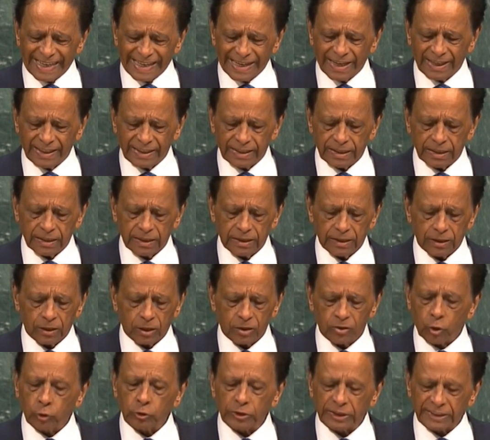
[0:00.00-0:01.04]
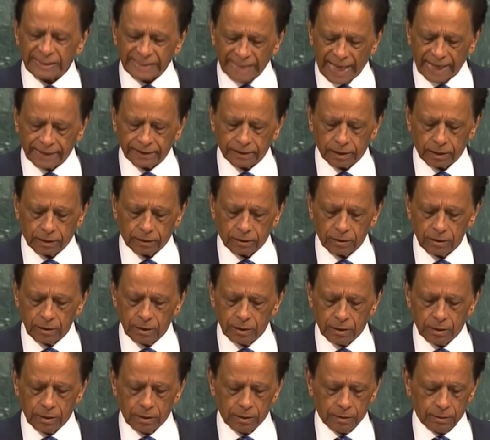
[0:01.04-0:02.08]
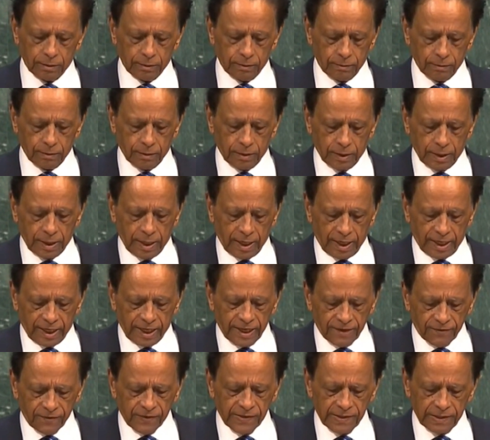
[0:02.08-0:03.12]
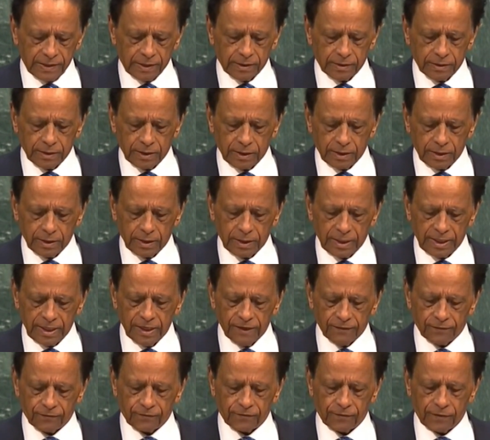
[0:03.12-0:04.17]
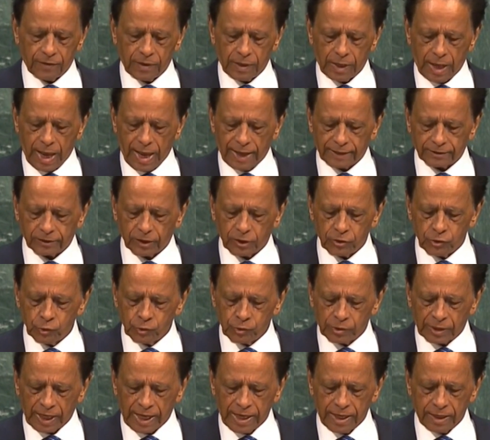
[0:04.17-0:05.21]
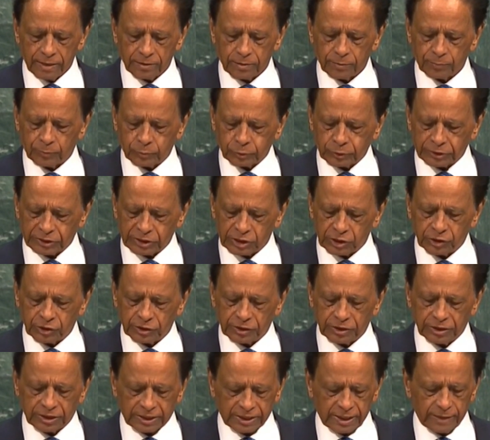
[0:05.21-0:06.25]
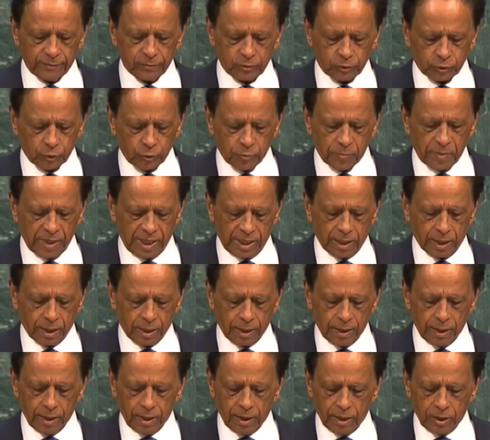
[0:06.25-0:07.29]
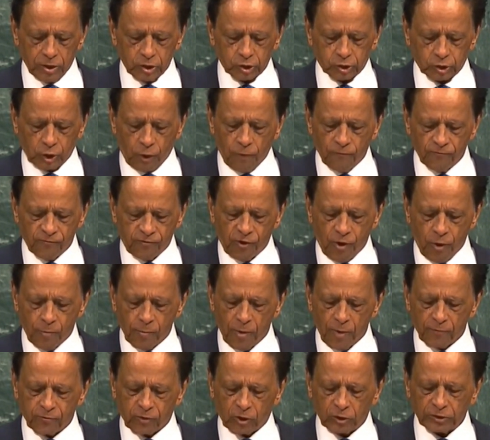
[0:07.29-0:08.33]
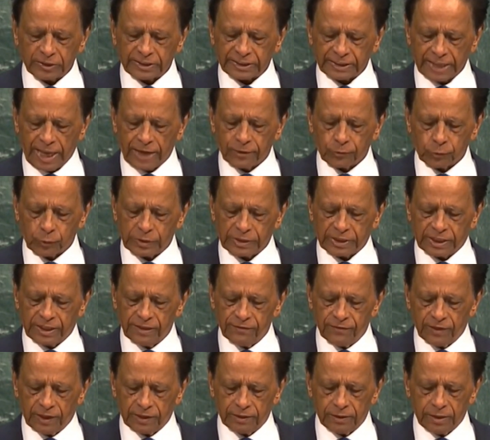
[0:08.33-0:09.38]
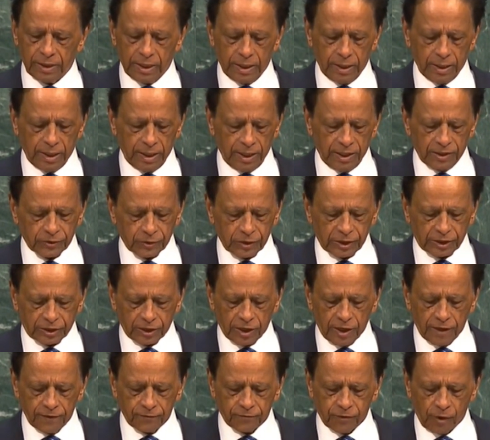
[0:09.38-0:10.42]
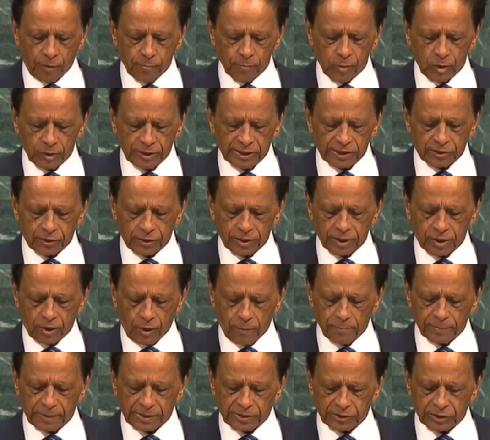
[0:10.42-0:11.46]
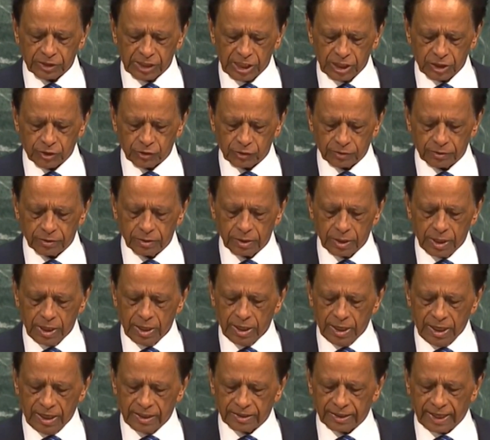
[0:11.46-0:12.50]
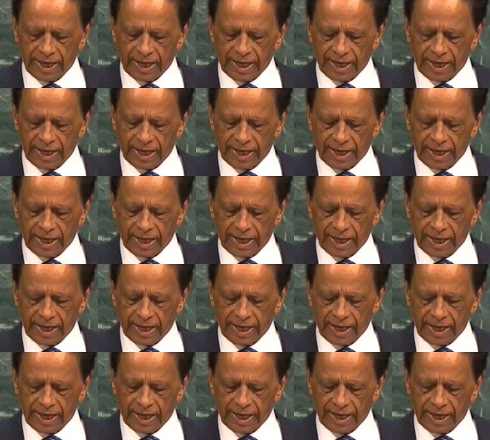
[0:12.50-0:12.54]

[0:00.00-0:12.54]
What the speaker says: legally consent, even if, as the UK's position seems to be, some form of consent was given in return for monetary compensation.